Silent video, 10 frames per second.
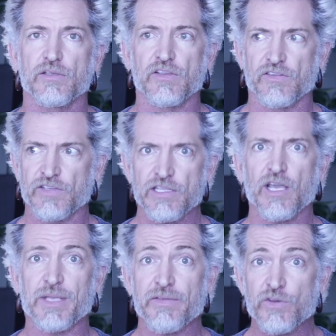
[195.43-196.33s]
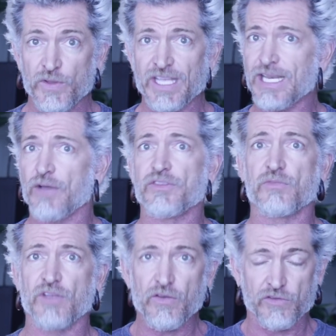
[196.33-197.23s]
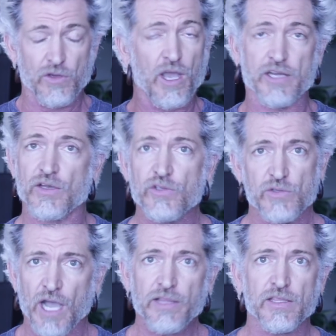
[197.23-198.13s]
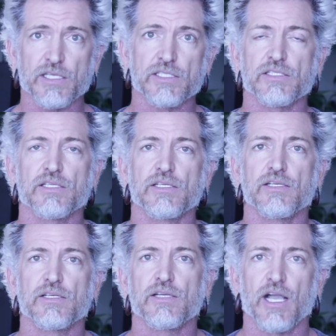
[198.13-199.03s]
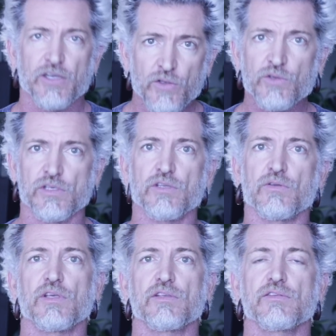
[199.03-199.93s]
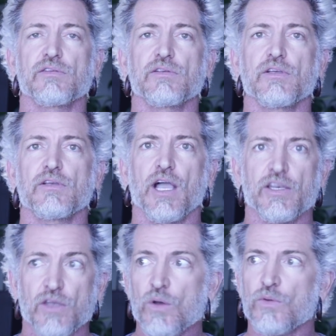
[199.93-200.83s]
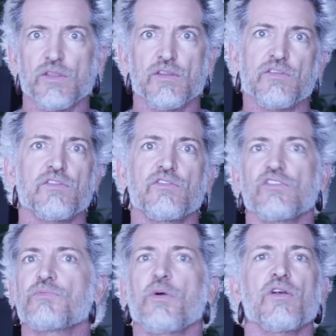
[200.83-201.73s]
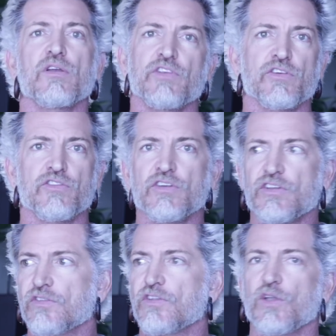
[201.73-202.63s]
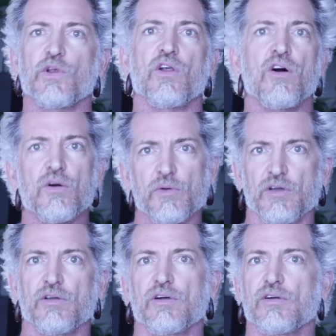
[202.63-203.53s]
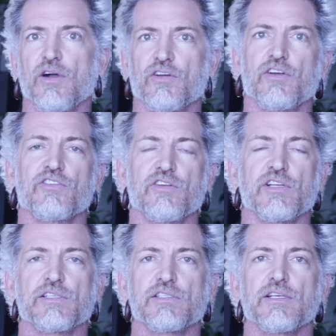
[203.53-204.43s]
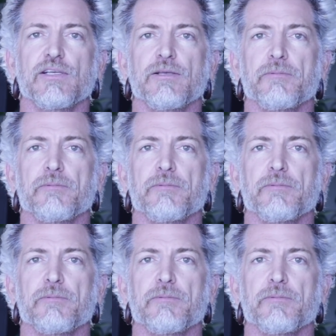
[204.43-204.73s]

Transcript: To see them, even when they doubt themselves, no, I know you got this. I know you can do this. I know that this is just part of your journey, just like we are all on our journeys.